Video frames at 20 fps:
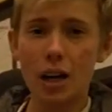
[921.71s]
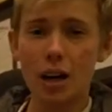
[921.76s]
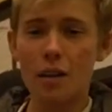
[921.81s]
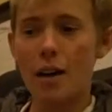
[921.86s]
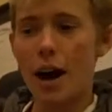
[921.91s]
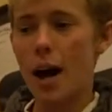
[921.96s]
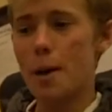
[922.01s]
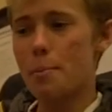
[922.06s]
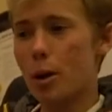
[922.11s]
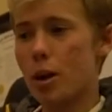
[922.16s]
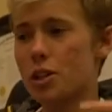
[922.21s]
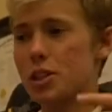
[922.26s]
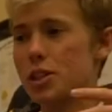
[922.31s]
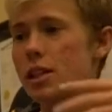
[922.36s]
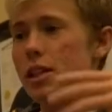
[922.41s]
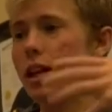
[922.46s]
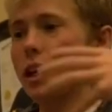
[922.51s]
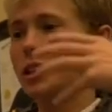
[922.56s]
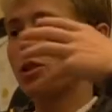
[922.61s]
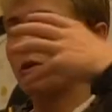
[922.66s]
love. I
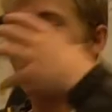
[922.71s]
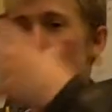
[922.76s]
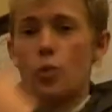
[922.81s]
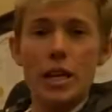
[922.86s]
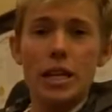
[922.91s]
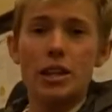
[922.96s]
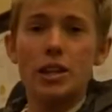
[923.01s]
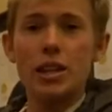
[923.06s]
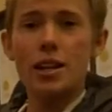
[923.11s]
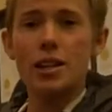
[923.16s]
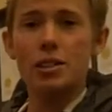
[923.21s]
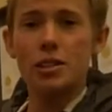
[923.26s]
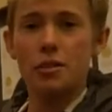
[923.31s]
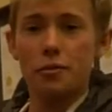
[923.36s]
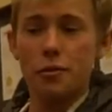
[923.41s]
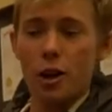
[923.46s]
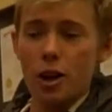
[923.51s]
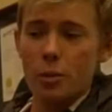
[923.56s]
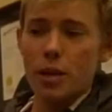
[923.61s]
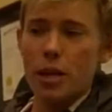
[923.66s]
personally like to read things in
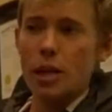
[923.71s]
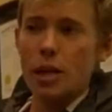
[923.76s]
front of